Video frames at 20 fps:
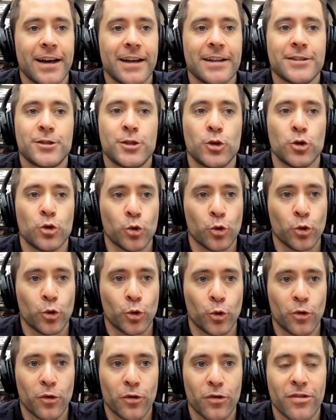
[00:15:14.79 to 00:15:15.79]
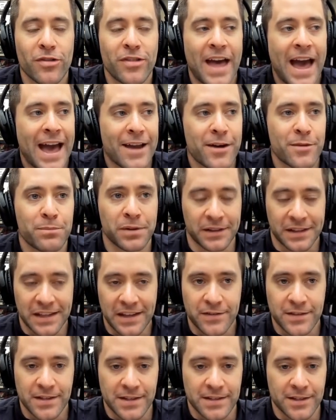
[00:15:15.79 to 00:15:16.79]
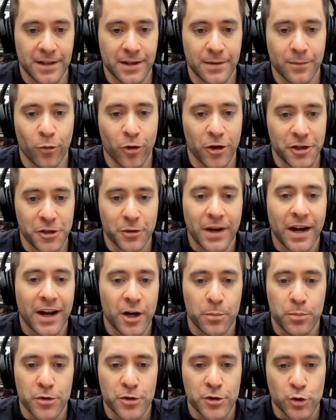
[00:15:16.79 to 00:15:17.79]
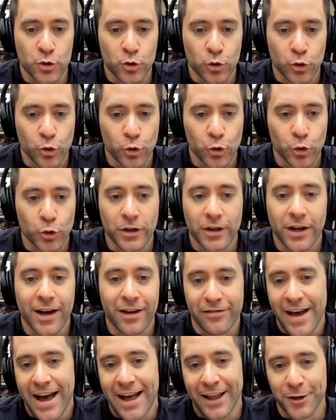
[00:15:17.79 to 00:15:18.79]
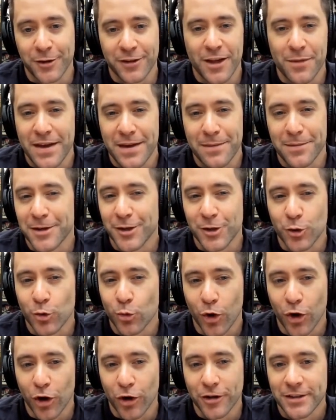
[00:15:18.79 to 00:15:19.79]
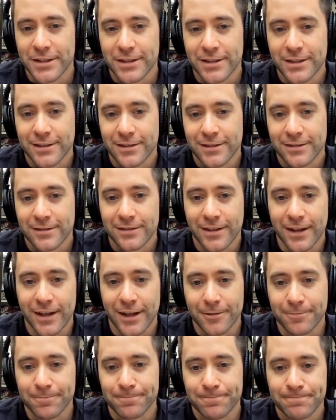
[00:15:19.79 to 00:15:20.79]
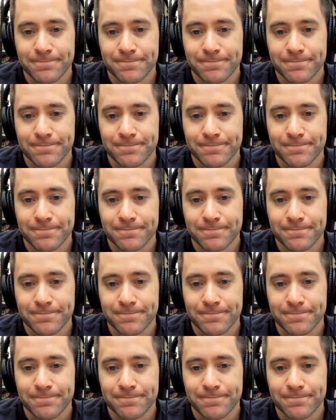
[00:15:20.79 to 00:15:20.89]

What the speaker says: to that belief system, where you kind of pursued a value that maybe you weren't? Um,